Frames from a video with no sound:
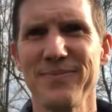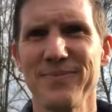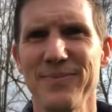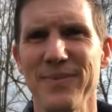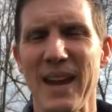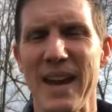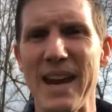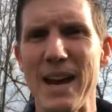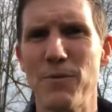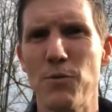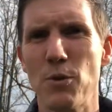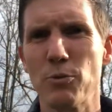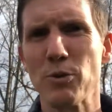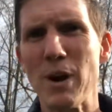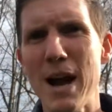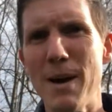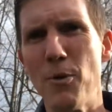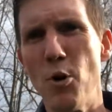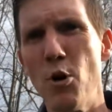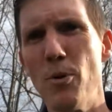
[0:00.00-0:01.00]
Hey everyone,
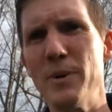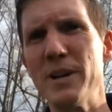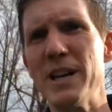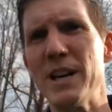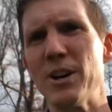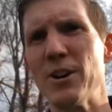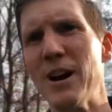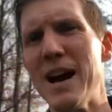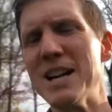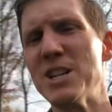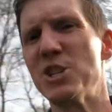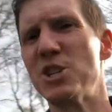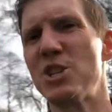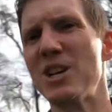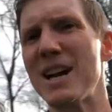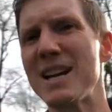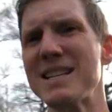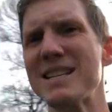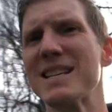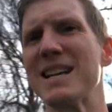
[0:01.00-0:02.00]
Robb Holman here. I
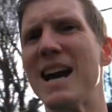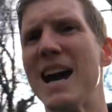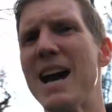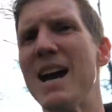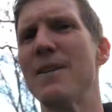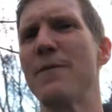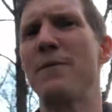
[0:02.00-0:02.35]
just got